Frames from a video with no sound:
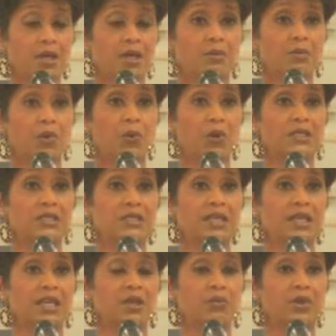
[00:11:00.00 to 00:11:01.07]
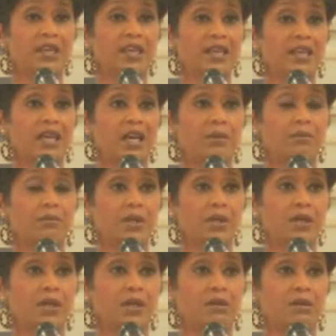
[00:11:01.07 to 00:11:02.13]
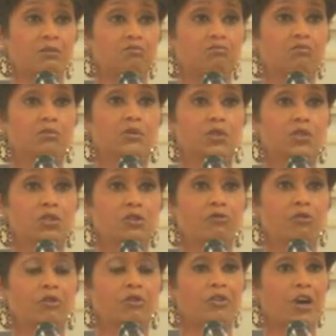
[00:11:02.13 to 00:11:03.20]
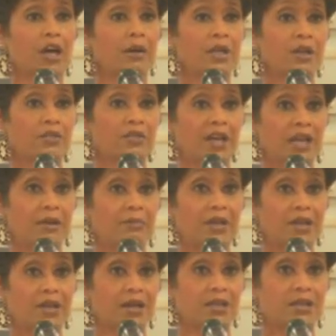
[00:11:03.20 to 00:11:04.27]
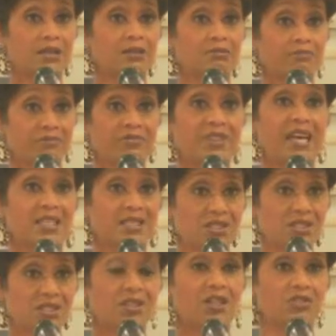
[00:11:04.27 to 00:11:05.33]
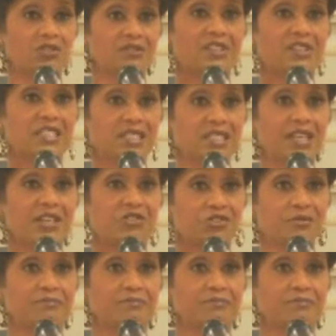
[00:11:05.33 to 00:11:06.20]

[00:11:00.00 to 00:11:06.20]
But once again, we cannot be too forthcoming on that because that is still under investigation.